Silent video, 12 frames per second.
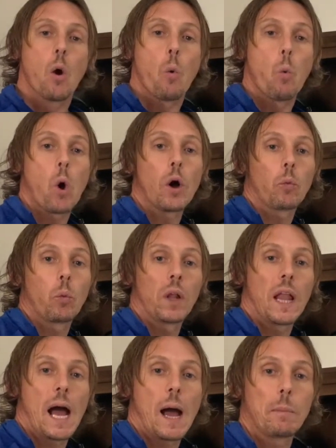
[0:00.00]
What will
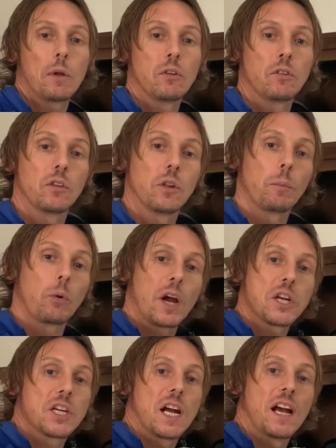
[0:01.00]
happen to the
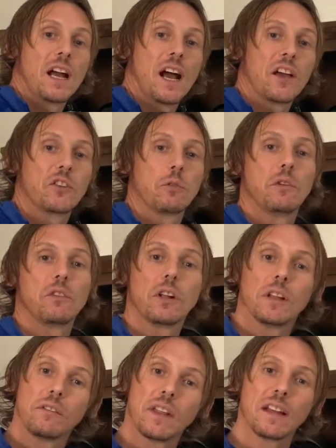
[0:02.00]
pressure as a
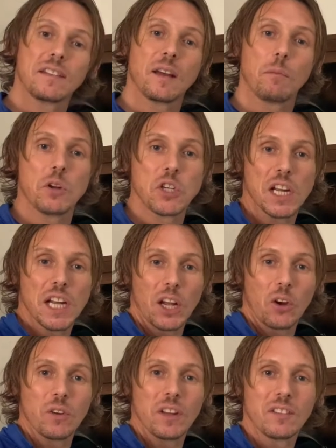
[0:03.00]
result of that temperature
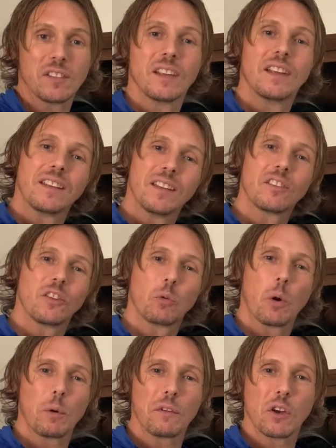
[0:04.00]
increase? This is
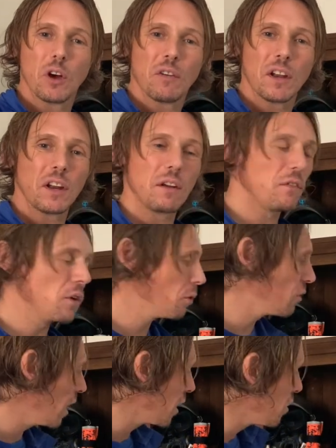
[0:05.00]
what we've covered in a few
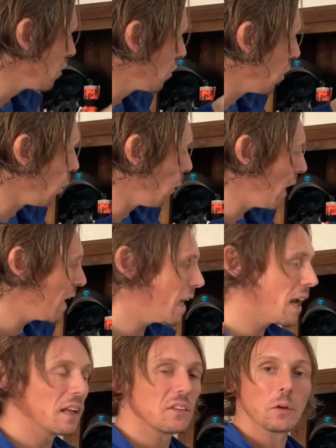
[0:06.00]
sections already
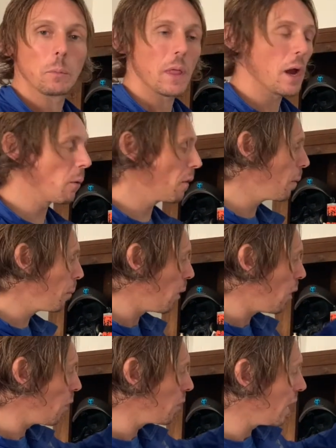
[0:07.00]
and it's up there on the
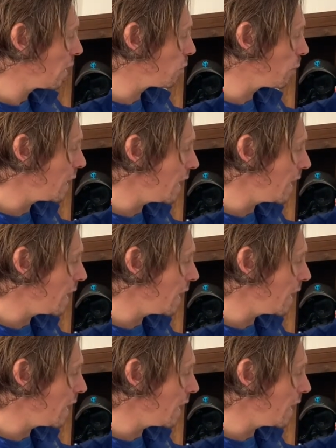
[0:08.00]
board. As we